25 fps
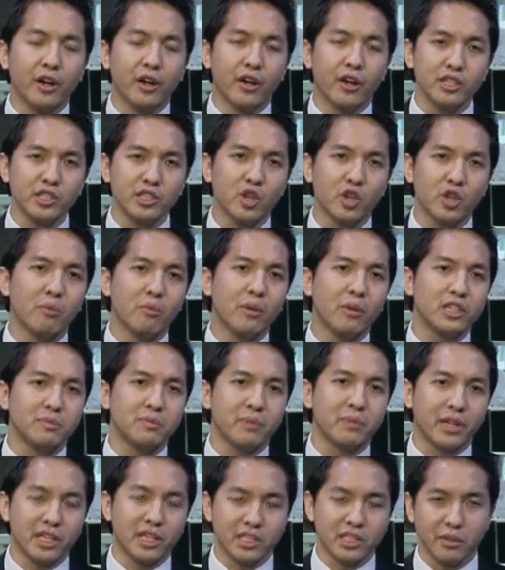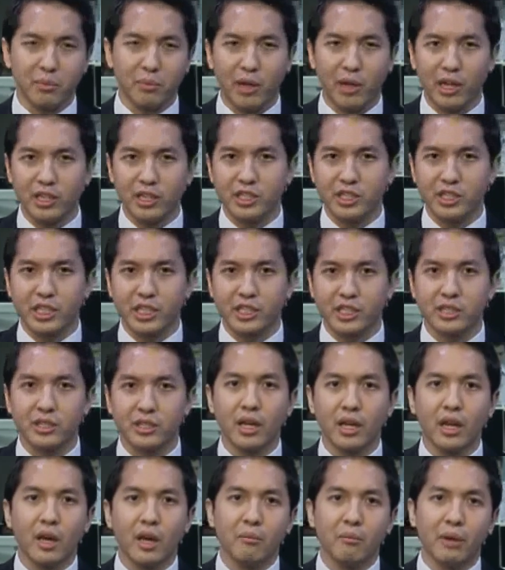Not so much because of
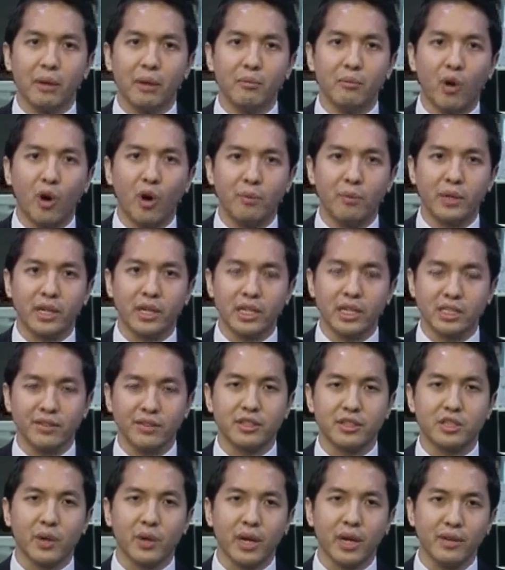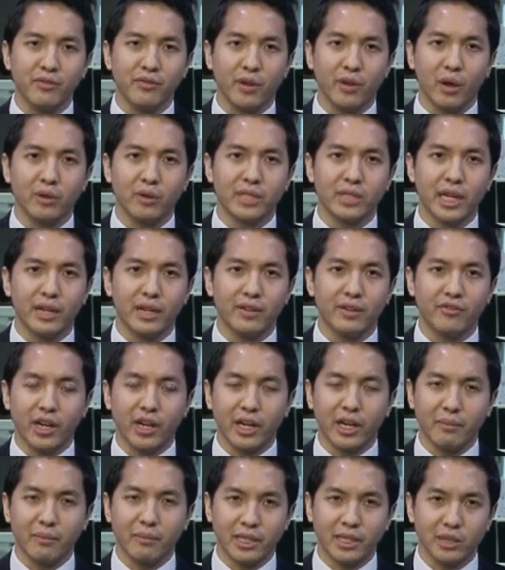politics, but more because of the trade flows and
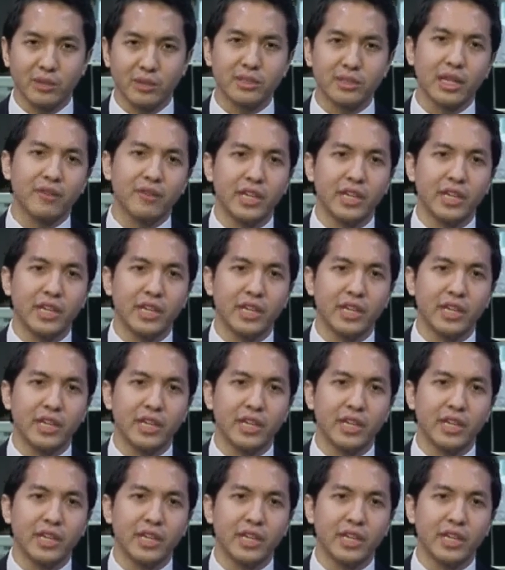fundamentals,